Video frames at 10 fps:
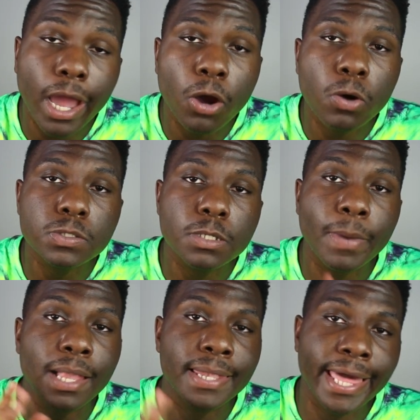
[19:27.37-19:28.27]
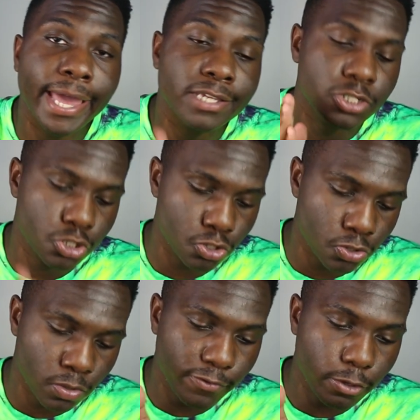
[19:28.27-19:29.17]
now on to my last
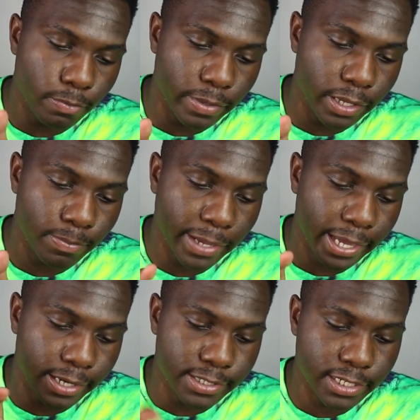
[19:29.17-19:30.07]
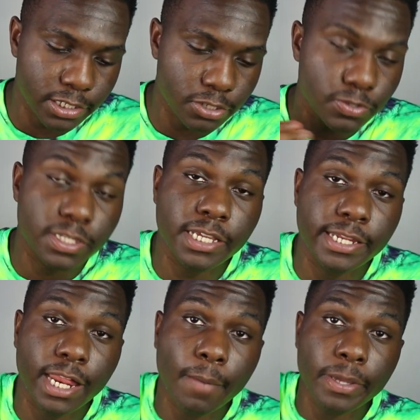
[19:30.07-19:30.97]
shoe. If you've been paying attention, you've seen
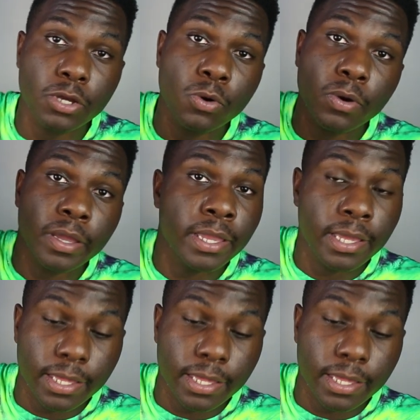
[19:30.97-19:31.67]
that I've been going